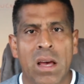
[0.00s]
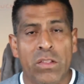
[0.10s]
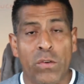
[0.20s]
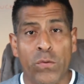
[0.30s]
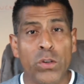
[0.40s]

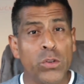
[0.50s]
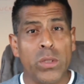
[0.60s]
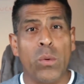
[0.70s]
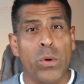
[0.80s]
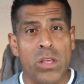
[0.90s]
The first one
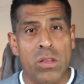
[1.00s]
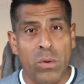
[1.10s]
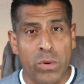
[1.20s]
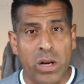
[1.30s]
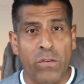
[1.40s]
that
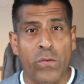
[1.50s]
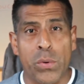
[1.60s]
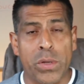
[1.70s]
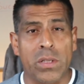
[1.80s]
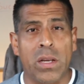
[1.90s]
we're going to
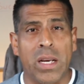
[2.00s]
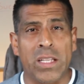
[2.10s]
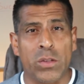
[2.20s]
focus on is